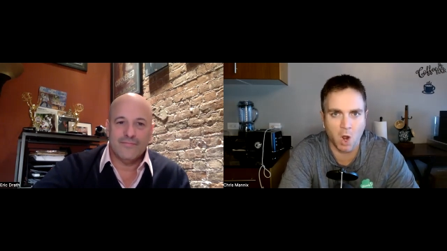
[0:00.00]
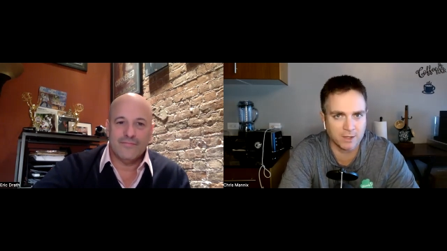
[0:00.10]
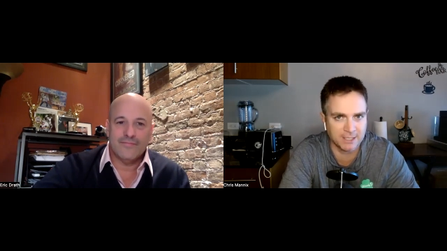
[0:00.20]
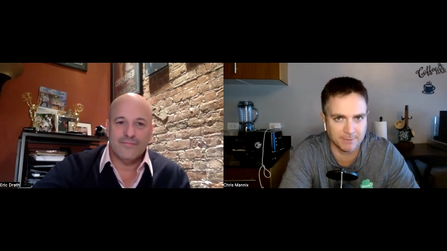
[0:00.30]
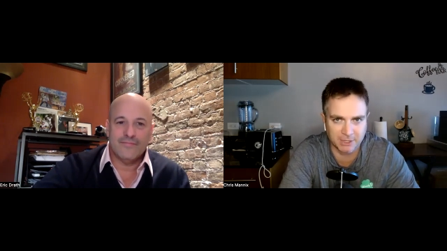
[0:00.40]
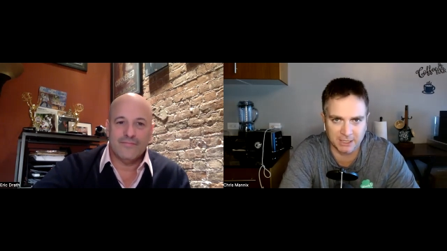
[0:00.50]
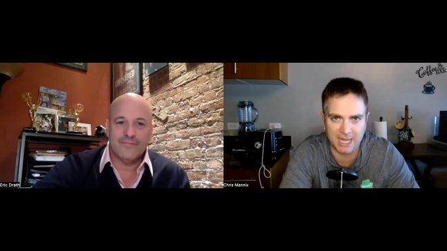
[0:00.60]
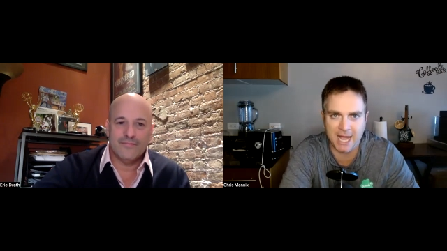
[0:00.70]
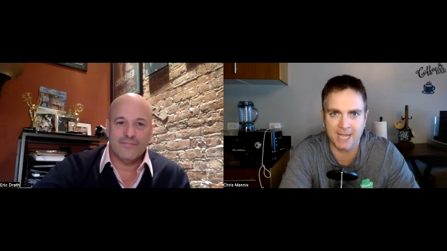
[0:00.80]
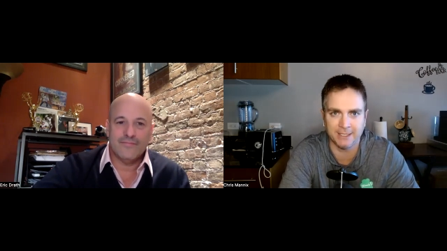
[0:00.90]
Speaker 1: Walked up to
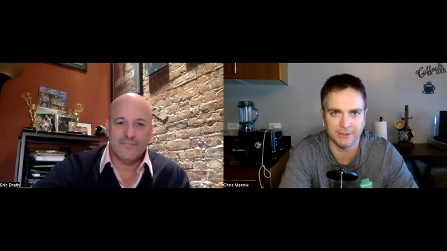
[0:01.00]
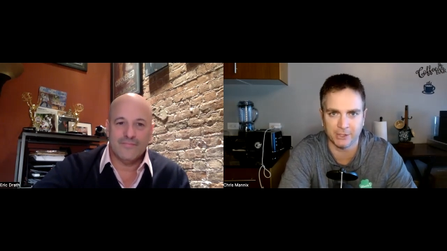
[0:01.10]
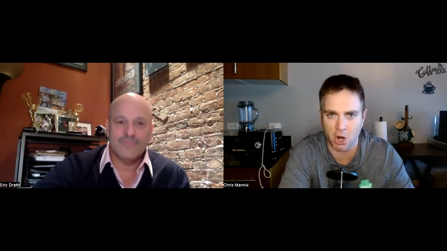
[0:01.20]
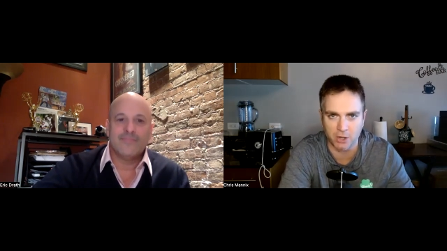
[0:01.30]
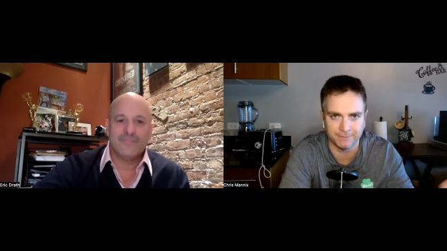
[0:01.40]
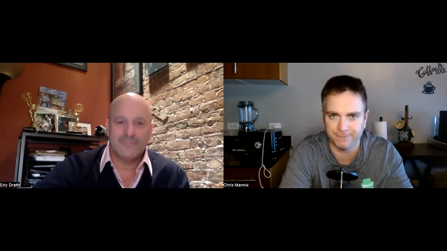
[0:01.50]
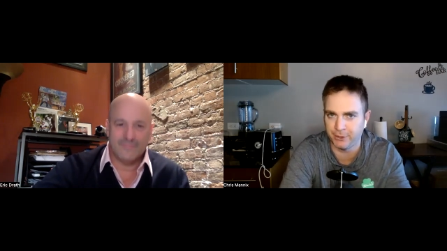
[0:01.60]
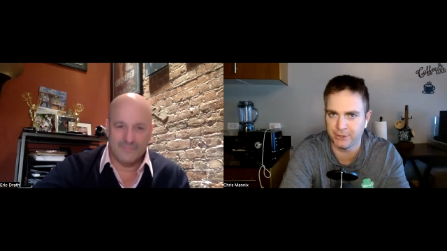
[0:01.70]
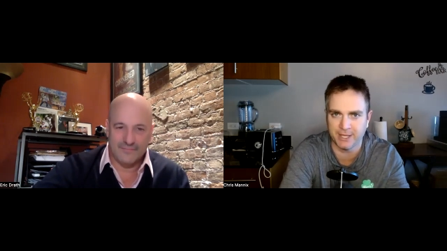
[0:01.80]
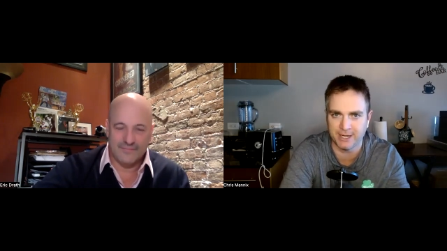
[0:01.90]
Clyde in the garden,
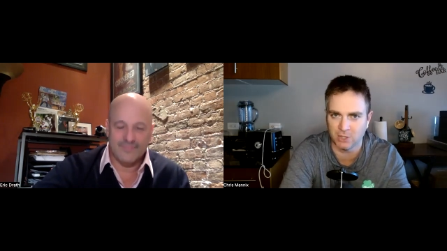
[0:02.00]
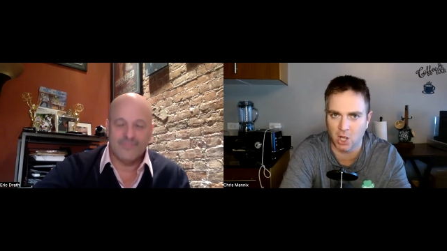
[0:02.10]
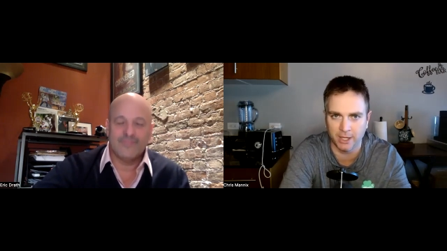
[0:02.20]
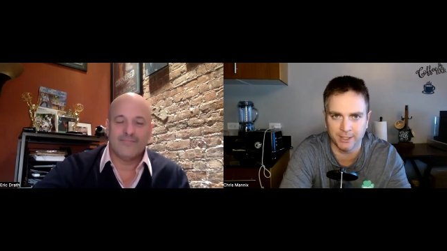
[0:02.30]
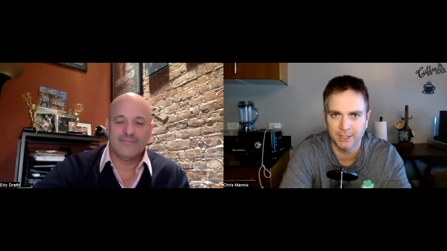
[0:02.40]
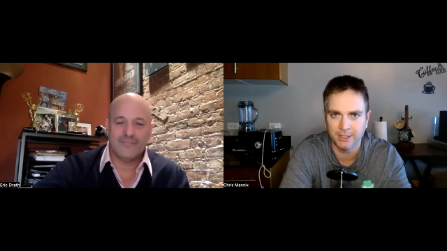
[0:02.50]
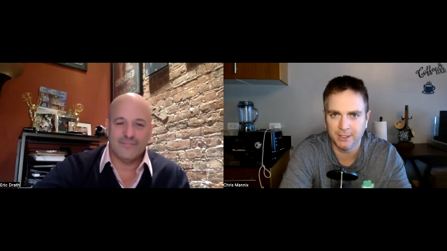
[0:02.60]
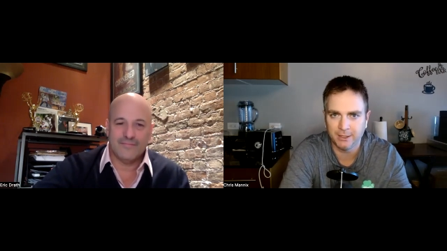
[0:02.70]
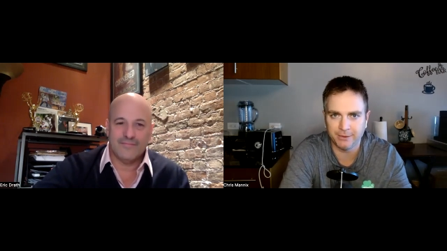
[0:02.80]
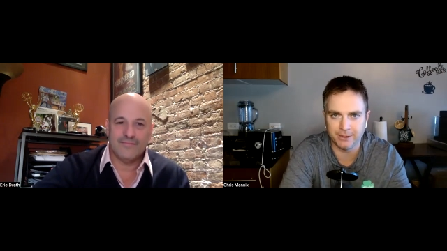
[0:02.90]
footage that is on
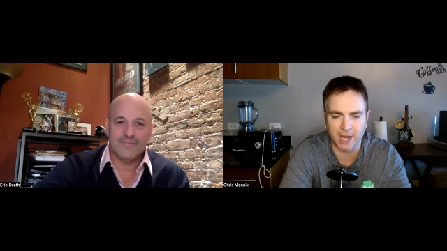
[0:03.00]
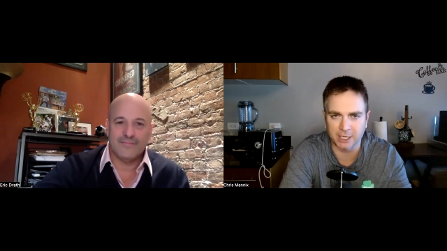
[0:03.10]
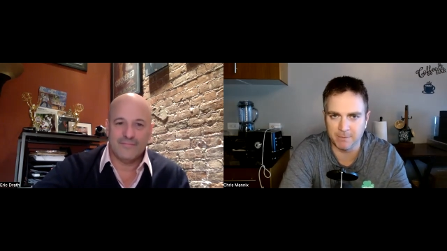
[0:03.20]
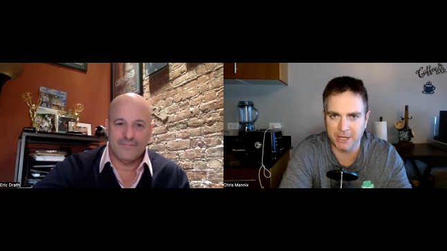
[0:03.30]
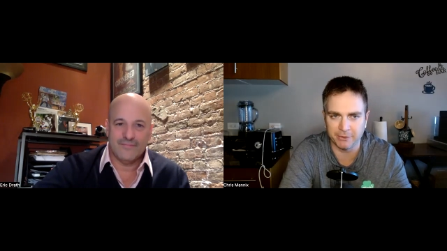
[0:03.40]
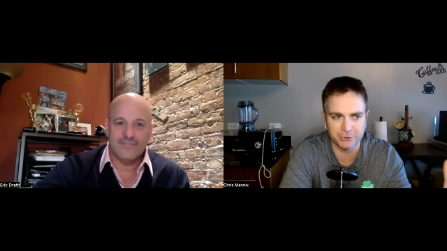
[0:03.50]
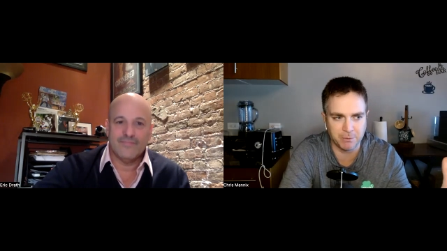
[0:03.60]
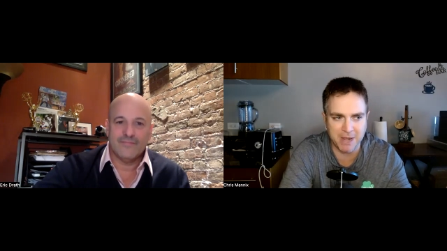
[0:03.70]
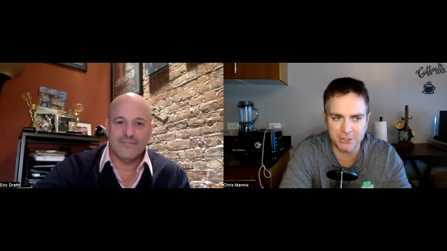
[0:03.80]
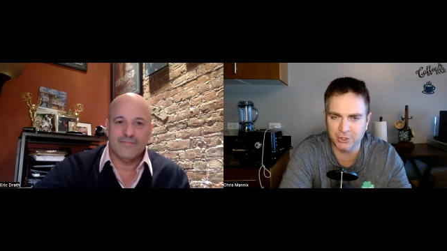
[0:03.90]
the documentary, as
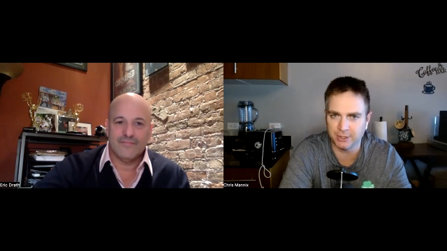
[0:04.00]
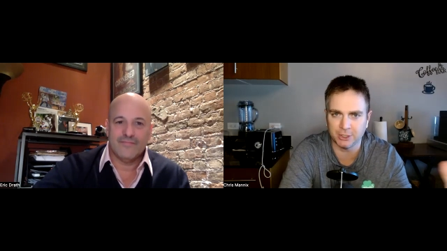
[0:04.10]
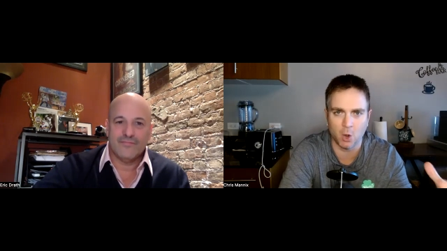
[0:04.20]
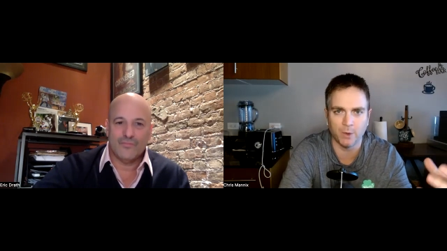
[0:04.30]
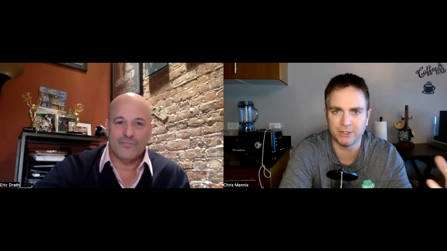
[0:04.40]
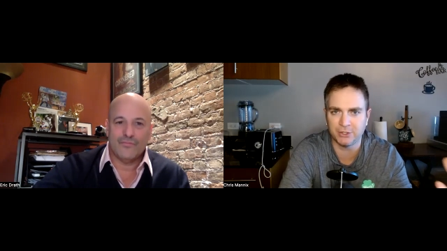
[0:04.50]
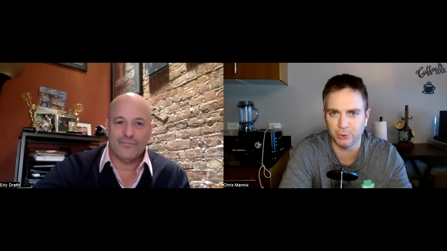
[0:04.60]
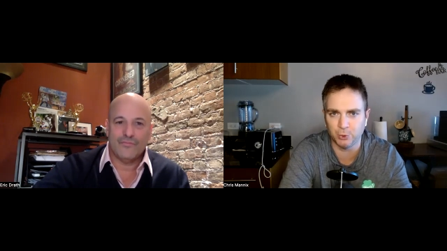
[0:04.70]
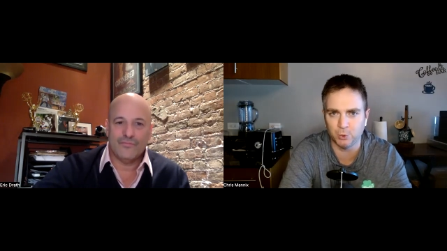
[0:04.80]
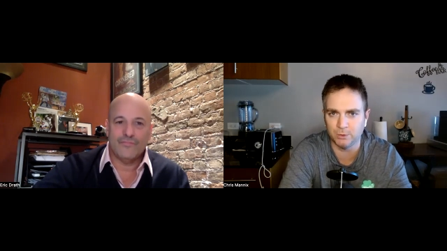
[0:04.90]
you mentioned, going
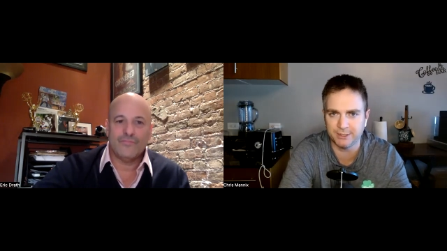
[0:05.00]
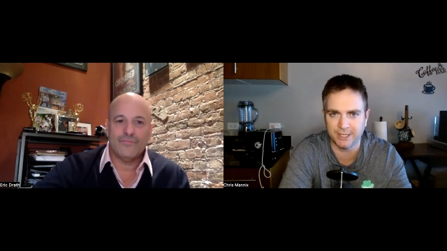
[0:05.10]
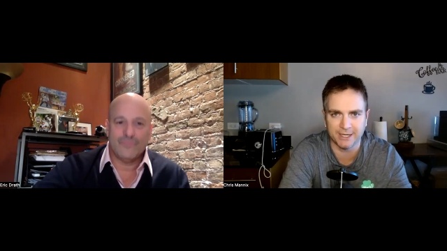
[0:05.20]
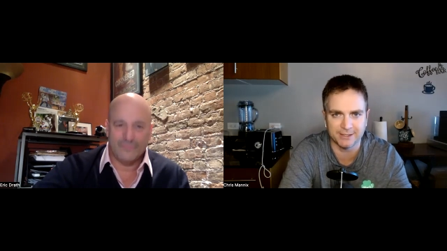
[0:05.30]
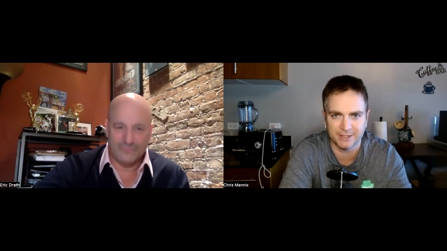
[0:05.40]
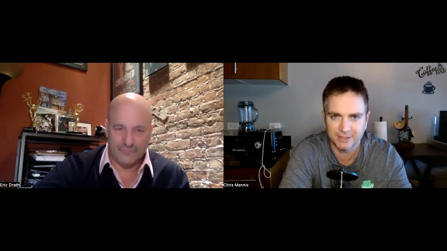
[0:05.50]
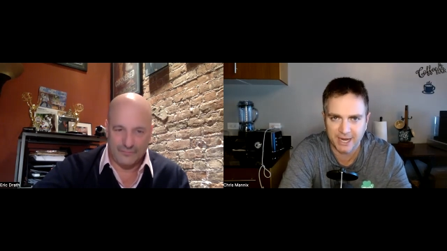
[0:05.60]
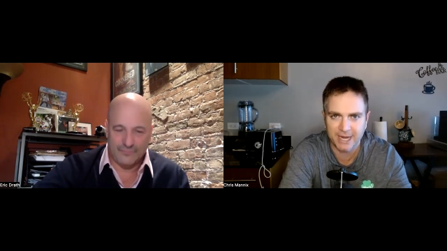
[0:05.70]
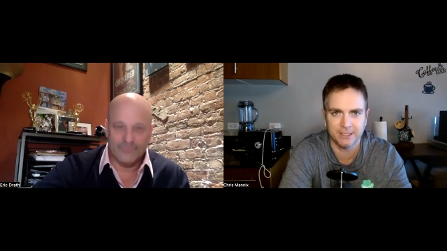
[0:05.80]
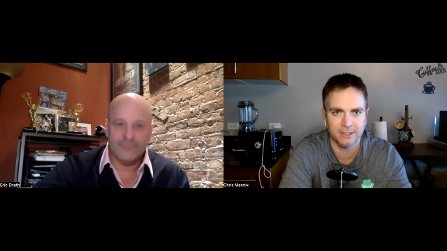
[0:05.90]
to Tennessee
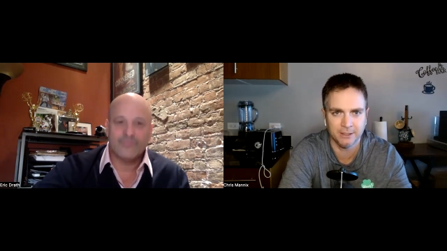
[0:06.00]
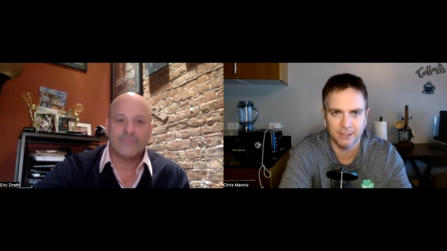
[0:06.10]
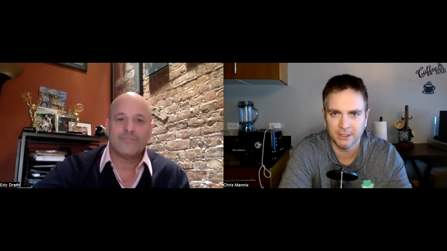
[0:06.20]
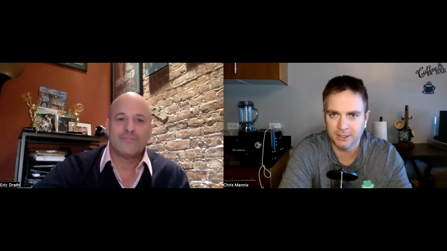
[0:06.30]
State and